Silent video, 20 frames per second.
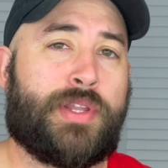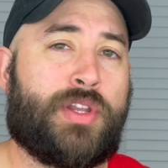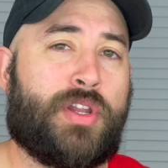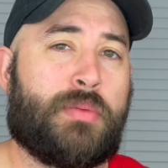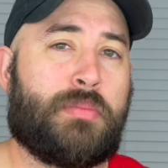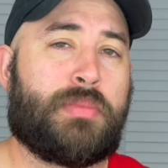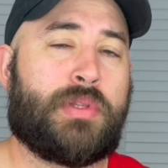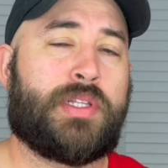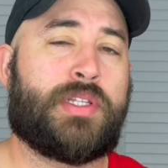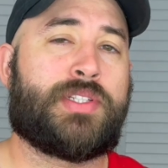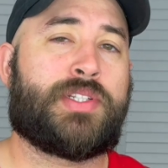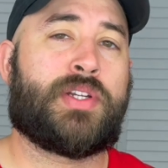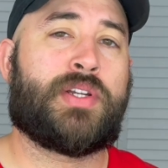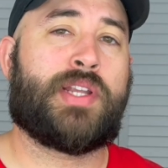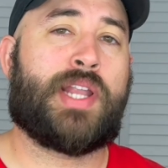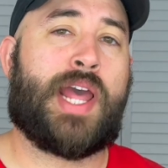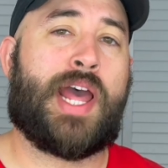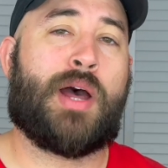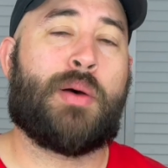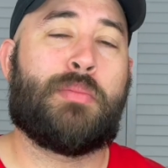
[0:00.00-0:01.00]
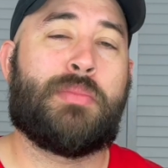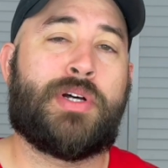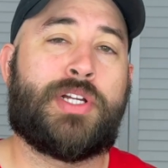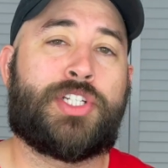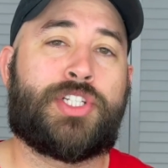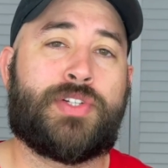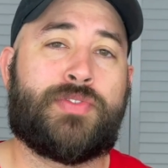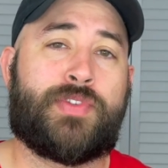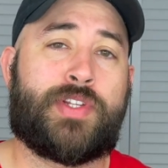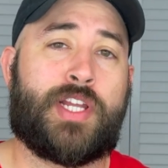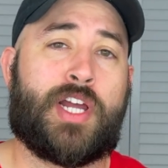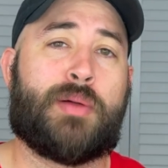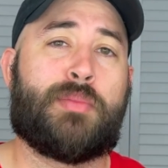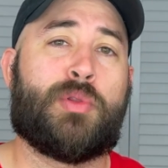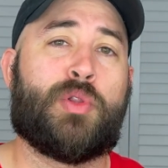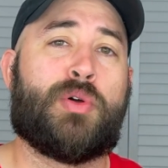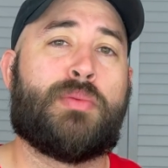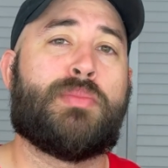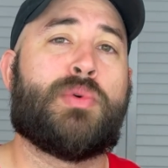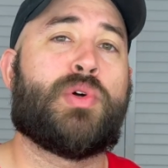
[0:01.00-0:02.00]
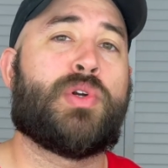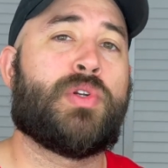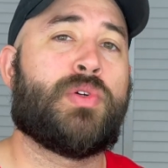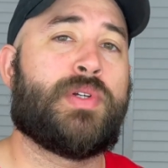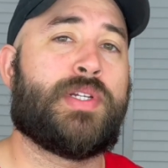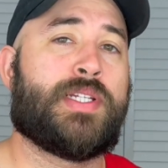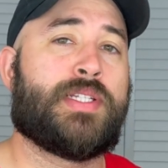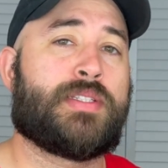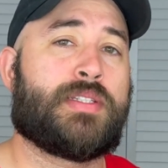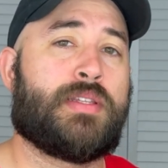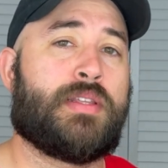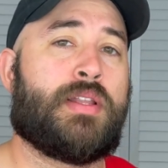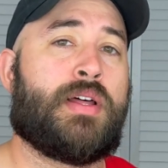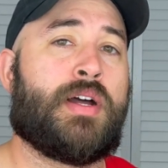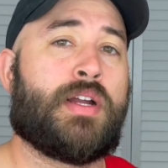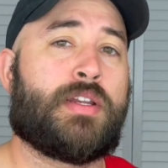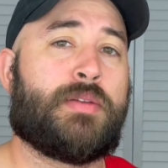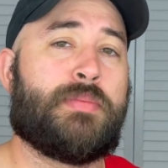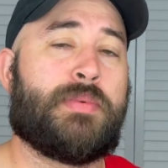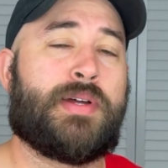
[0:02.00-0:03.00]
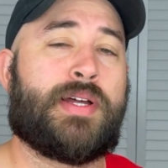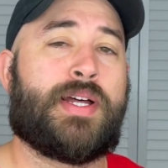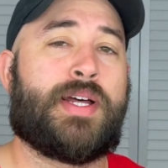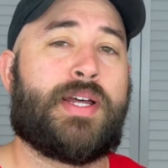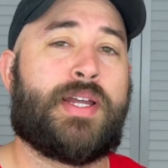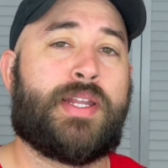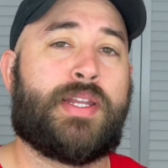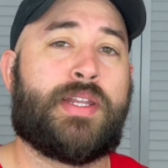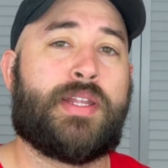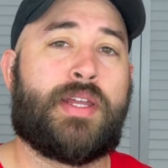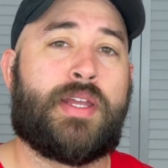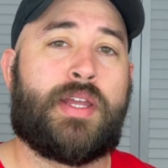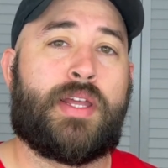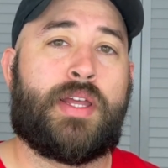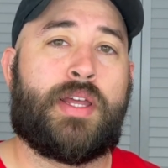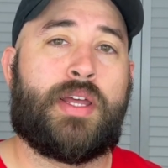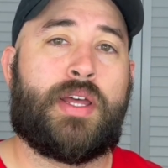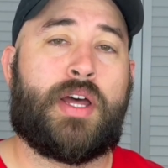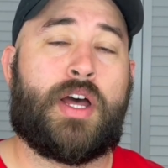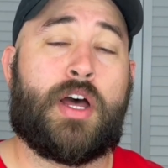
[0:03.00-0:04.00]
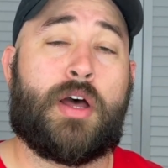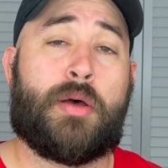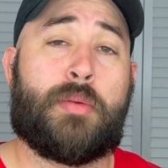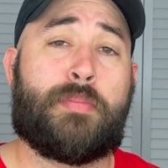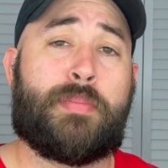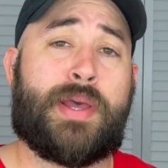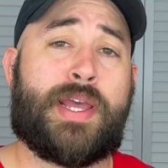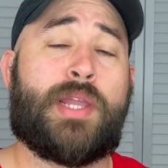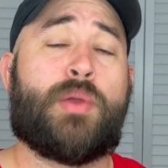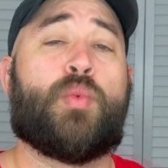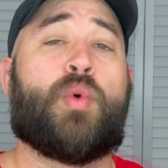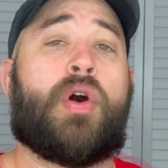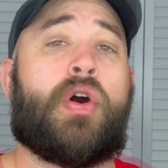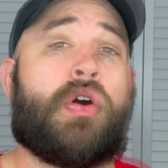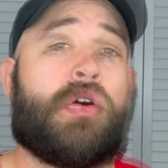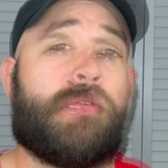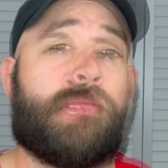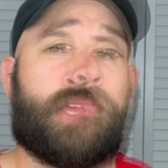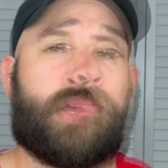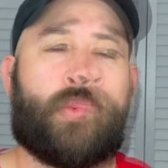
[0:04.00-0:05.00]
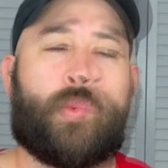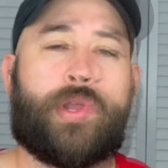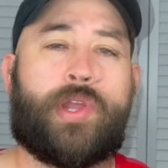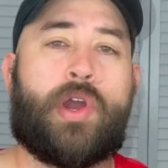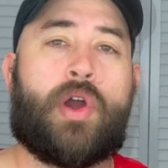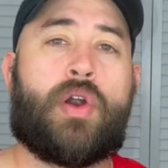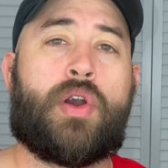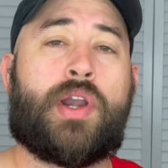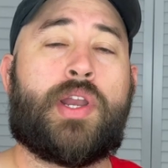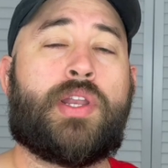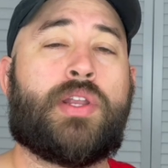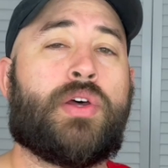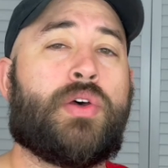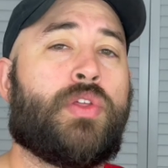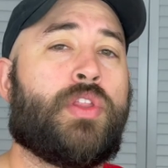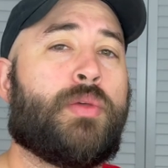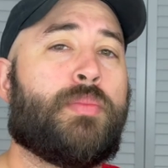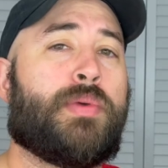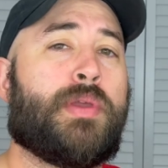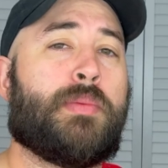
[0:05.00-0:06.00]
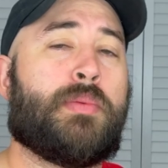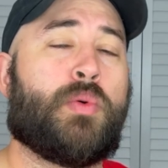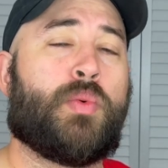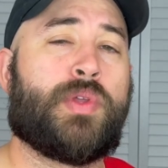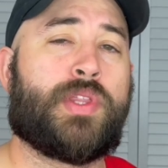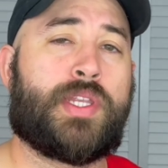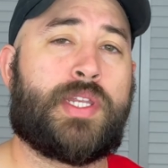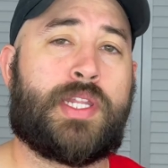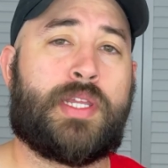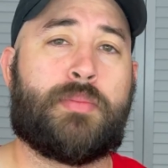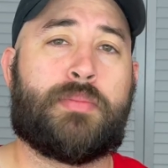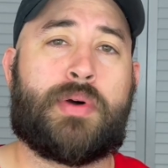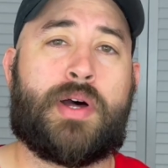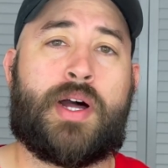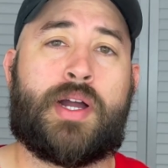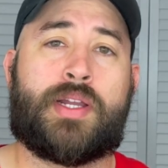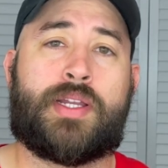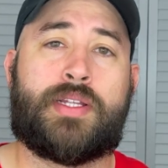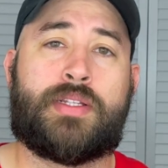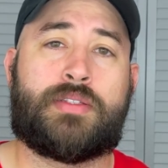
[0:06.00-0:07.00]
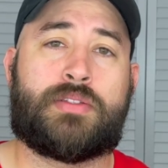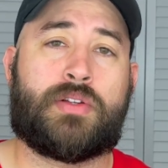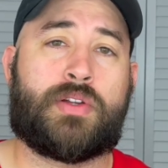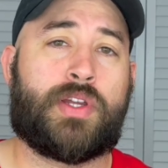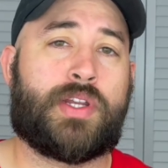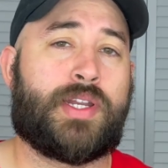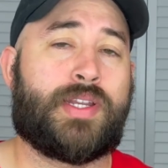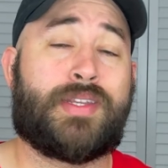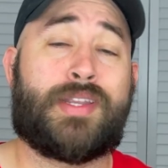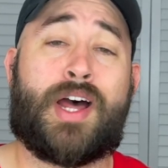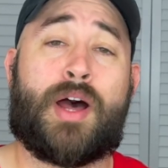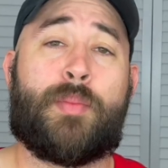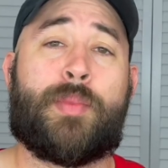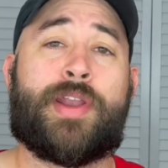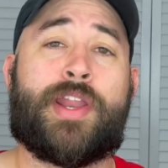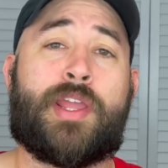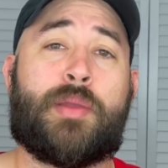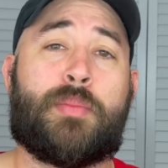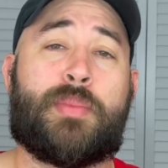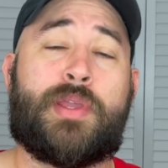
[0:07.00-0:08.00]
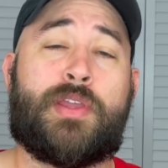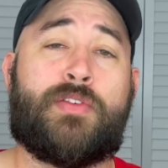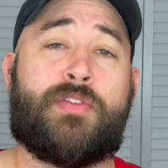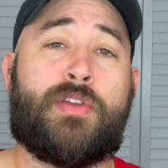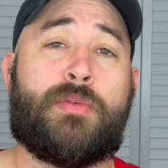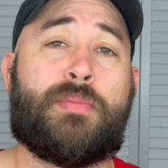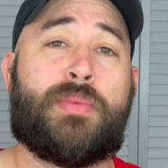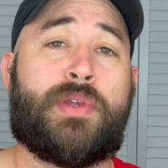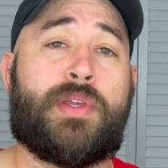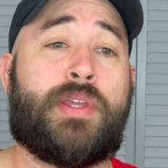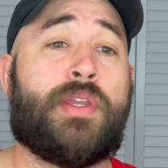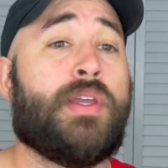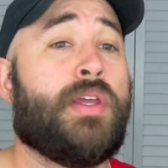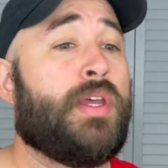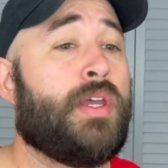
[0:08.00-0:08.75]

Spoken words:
on Blizzard and how much of Diablo Immortal is locked behind a paywall. We already know that people with deep pockets are going to dominate PvP,